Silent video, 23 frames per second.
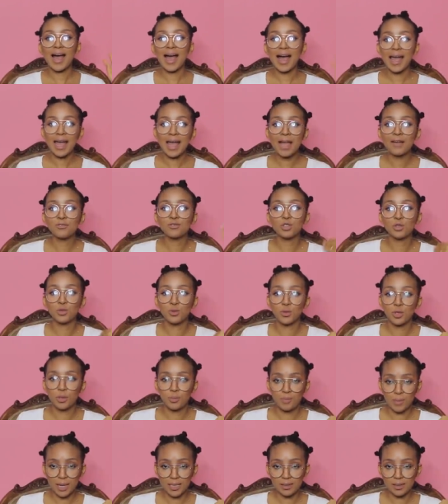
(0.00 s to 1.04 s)
I have to do
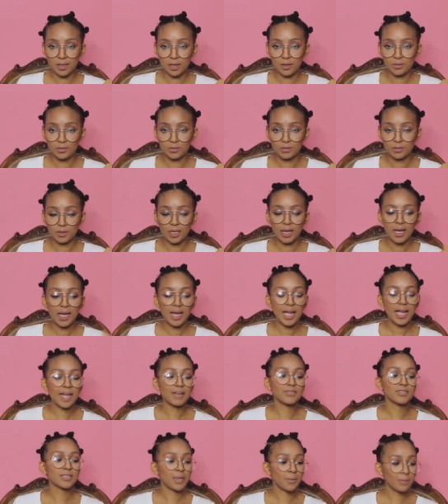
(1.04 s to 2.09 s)
it myself.
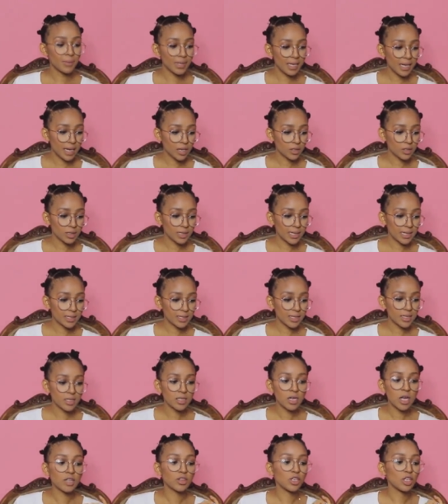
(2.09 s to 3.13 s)
If somebody else does
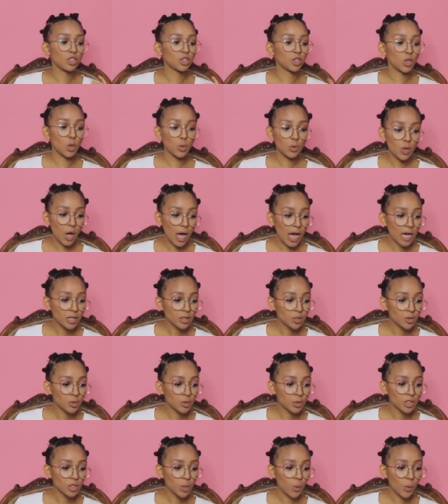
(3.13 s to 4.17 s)
it, they don't know how to
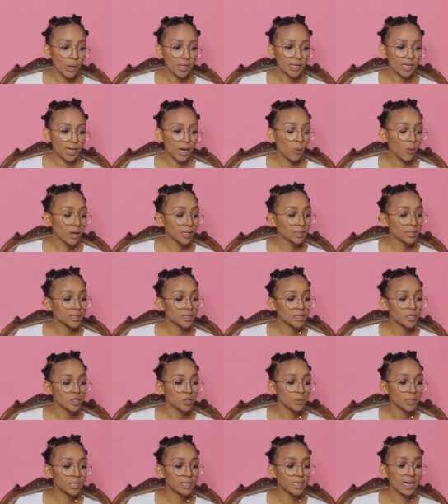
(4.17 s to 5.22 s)
do it the way that I want it
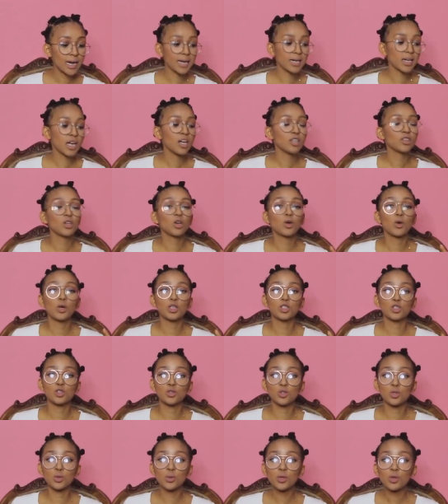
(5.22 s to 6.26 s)
to be done. They're going
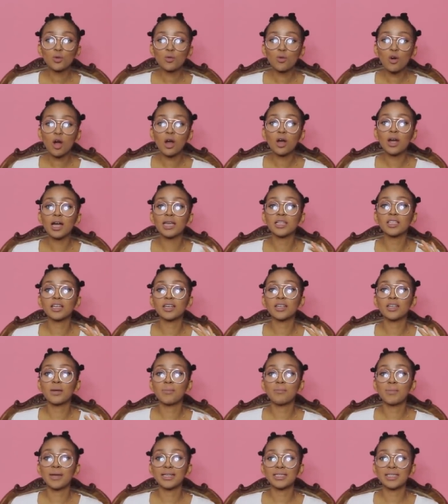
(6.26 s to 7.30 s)
to do it wrong and they're going
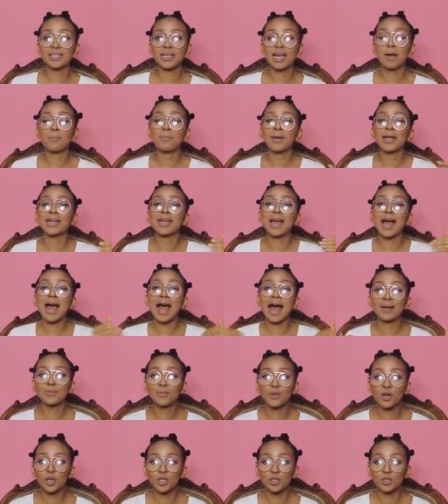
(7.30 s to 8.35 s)
to mess it up and
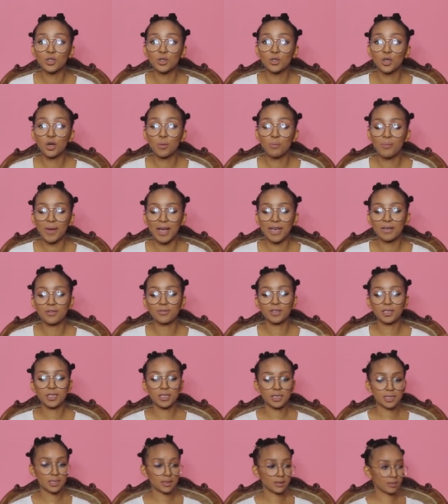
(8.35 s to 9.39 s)
I'm going to look bad for
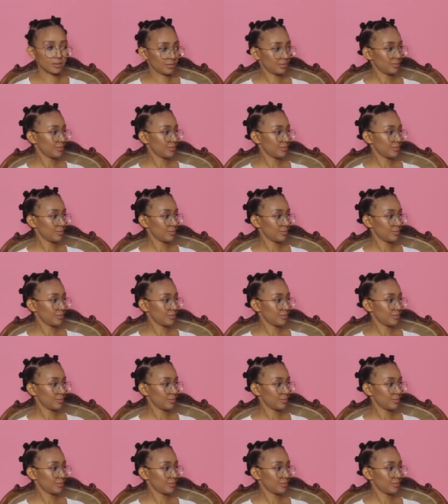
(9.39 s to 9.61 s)
it.